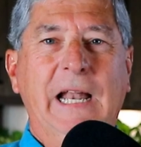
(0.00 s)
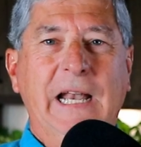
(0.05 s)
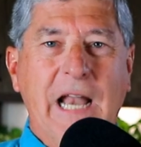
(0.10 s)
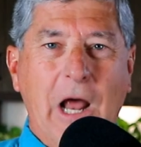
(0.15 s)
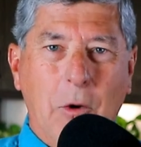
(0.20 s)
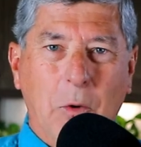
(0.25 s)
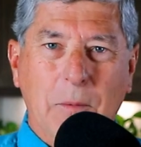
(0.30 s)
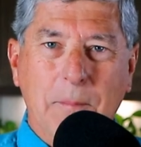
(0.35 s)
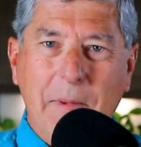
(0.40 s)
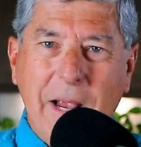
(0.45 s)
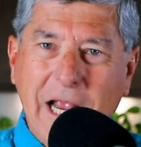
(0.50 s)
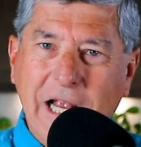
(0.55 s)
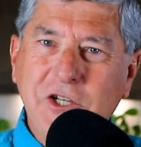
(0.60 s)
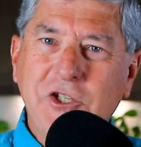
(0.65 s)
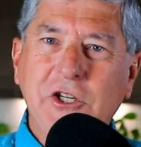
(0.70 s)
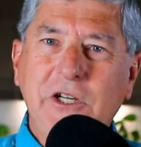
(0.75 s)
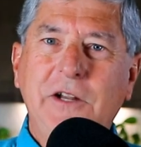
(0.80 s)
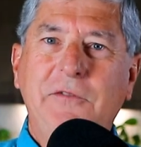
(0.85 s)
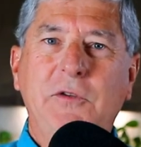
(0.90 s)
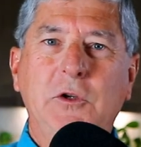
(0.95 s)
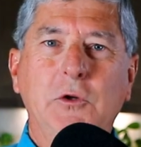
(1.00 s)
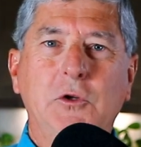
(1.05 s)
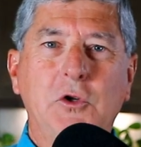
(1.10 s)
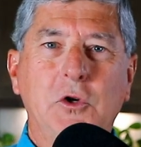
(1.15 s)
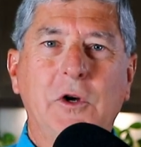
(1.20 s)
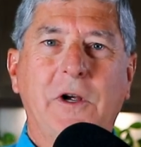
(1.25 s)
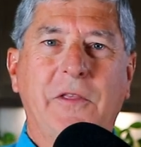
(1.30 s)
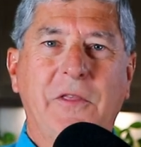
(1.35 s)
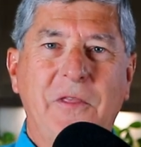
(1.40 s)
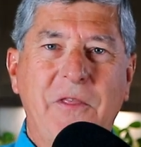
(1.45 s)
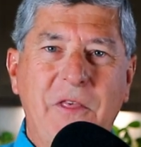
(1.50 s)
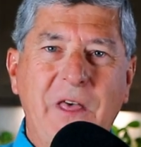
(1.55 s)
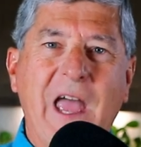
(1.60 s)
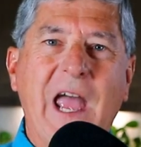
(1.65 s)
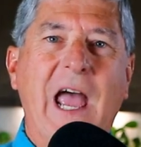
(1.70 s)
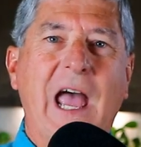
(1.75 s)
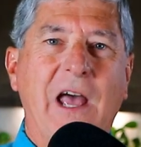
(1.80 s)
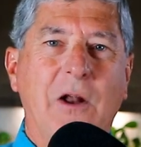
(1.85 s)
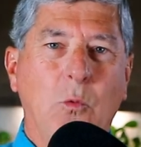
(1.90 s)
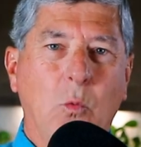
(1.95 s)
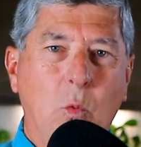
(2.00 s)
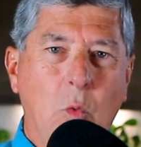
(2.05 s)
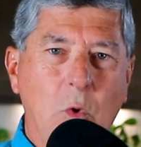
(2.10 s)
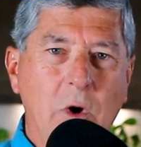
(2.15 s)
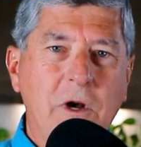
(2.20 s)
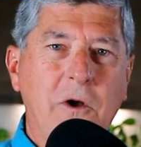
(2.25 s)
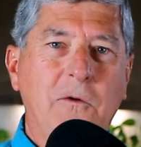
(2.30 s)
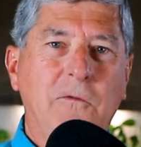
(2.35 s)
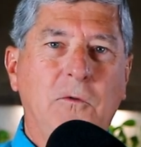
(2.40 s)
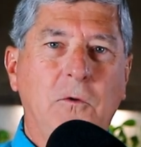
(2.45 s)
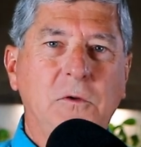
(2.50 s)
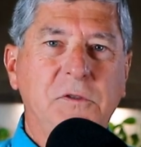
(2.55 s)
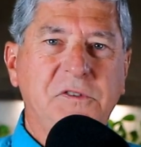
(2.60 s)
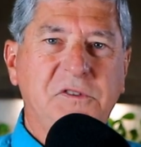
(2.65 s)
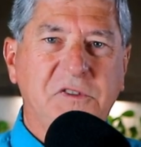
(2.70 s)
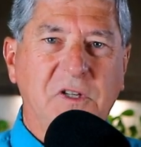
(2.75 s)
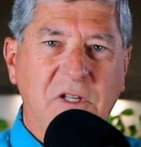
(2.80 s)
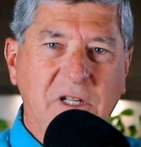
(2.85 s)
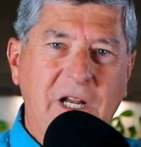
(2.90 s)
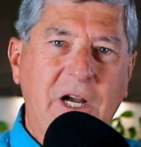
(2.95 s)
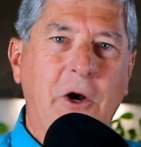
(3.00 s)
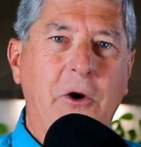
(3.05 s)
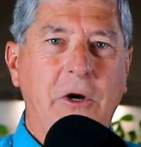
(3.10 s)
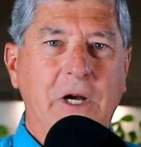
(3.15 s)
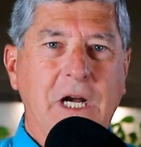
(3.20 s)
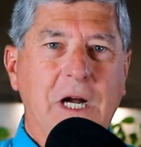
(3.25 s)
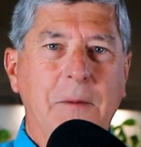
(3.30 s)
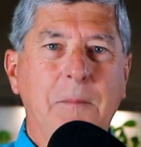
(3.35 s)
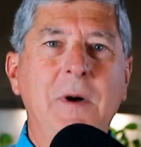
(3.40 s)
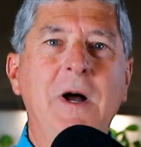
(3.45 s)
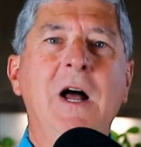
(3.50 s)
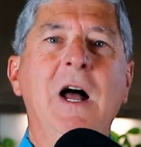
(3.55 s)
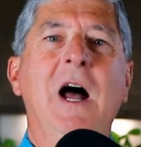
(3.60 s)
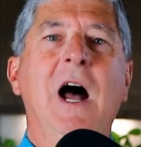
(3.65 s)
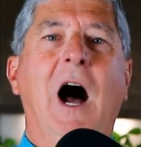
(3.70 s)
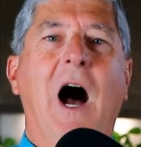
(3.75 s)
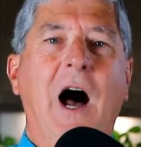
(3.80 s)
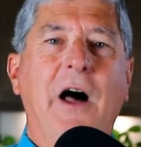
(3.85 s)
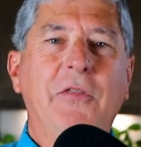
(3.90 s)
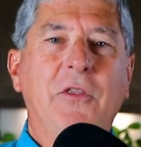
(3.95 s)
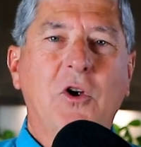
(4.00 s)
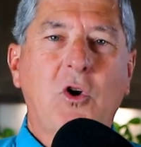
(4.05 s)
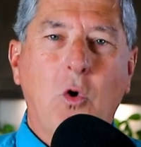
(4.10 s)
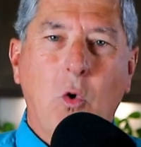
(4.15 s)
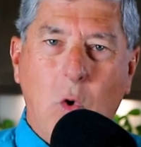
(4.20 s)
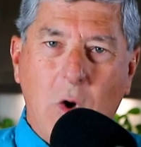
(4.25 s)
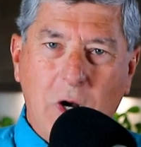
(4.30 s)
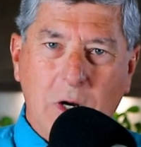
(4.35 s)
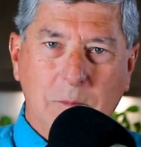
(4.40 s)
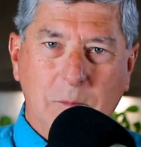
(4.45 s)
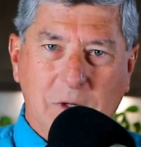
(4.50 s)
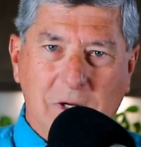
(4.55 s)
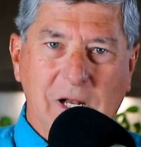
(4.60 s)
Now imagine if you took that wonderful solarium on the quantum